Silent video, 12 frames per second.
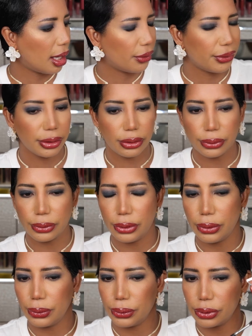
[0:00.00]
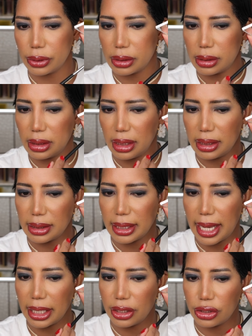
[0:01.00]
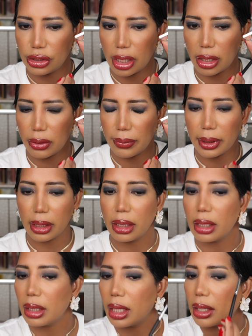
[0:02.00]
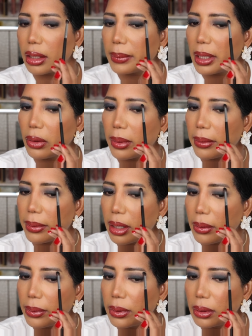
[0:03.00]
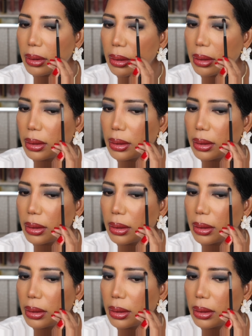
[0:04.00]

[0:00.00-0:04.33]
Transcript: I'm going to use this light shade over here. I'm gonna apply on my brow bone.